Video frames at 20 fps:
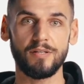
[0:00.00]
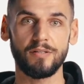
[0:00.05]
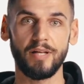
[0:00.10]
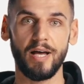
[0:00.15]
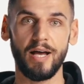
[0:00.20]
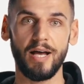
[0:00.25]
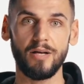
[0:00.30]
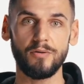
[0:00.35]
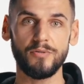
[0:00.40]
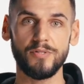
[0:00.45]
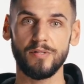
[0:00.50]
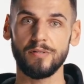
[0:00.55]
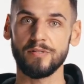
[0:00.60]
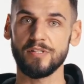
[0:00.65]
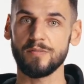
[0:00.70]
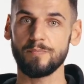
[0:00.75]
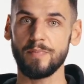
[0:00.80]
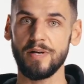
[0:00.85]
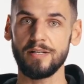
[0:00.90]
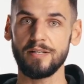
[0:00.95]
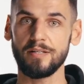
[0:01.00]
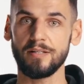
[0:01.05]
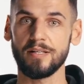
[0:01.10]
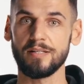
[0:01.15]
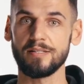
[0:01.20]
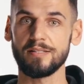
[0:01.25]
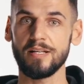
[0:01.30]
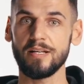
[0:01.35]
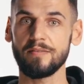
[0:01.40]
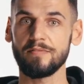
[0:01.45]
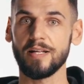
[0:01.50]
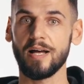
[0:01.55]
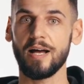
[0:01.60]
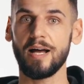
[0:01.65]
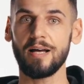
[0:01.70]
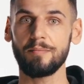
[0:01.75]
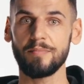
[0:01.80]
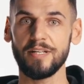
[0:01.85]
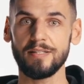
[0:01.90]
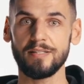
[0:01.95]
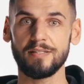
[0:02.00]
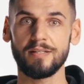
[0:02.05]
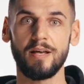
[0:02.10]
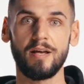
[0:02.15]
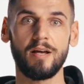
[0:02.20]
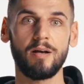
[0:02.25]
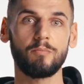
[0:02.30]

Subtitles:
on household spending and saving habits,